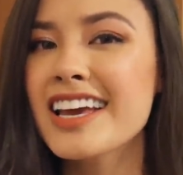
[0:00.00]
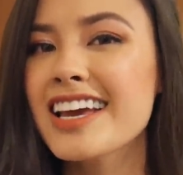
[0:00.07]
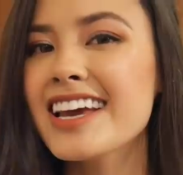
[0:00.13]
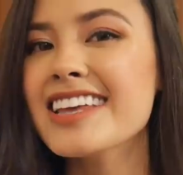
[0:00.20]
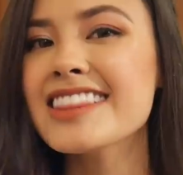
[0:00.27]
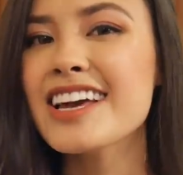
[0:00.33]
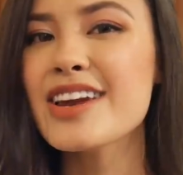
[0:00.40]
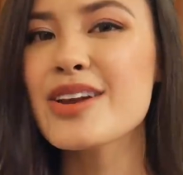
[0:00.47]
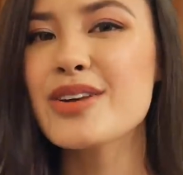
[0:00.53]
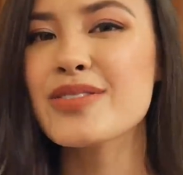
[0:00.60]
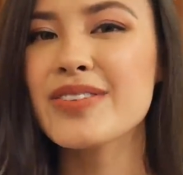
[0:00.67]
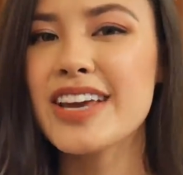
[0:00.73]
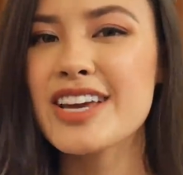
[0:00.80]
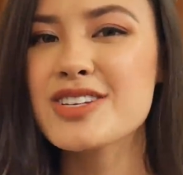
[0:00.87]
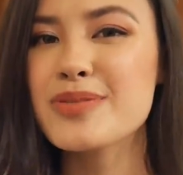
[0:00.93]
hit that
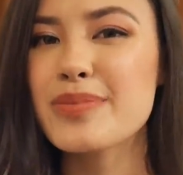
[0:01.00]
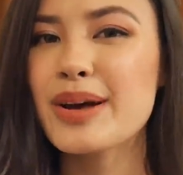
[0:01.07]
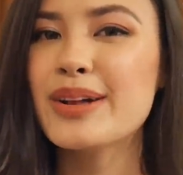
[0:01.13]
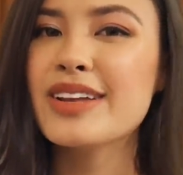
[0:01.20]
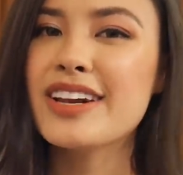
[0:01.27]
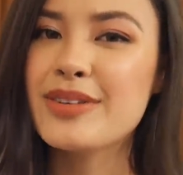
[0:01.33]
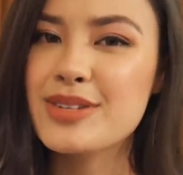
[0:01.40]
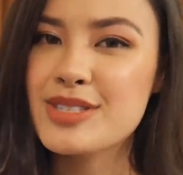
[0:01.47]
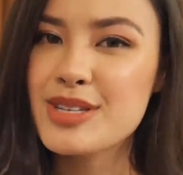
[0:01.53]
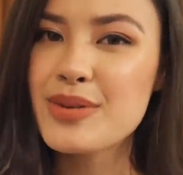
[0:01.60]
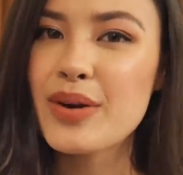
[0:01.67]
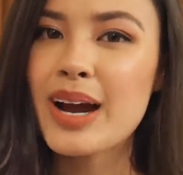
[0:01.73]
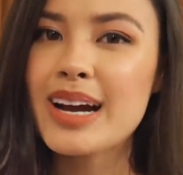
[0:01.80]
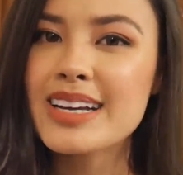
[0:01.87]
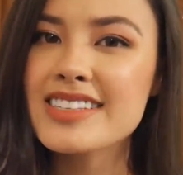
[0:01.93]
notification bell, and I'll see you
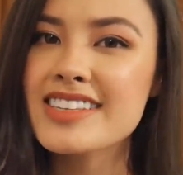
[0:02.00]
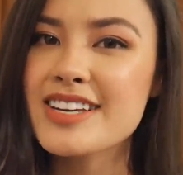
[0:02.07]
guys